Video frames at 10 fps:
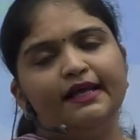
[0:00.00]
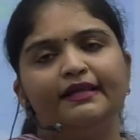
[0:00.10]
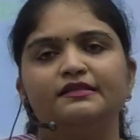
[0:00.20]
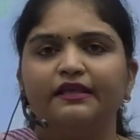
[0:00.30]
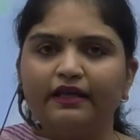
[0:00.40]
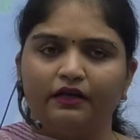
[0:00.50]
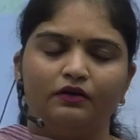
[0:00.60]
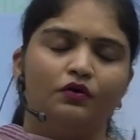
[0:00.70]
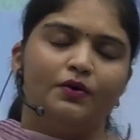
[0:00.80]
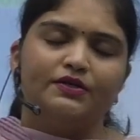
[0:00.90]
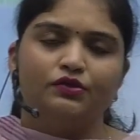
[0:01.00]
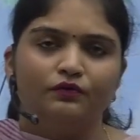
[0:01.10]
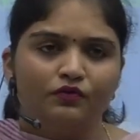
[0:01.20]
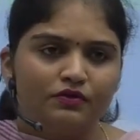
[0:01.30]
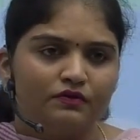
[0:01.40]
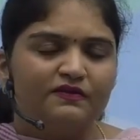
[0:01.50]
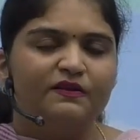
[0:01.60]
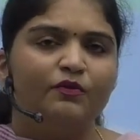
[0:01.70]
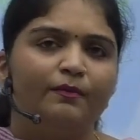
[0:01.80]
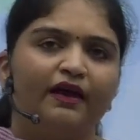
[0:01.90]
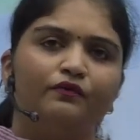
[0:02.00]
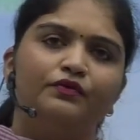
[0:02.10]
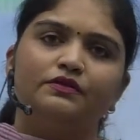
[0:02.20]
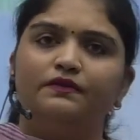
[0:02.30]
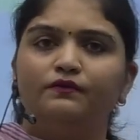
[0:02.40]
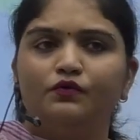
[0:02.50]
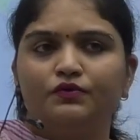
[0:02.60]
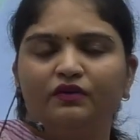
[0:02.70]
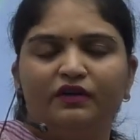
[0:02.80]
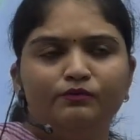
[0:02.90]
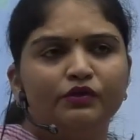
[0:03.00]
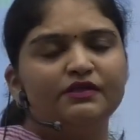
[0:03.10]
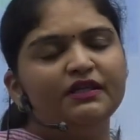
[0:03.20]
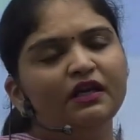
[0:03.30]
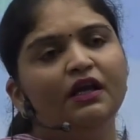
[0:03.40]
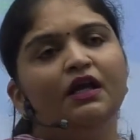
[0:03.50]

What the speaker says: and second question was on C.B. Macpherson views on democracy.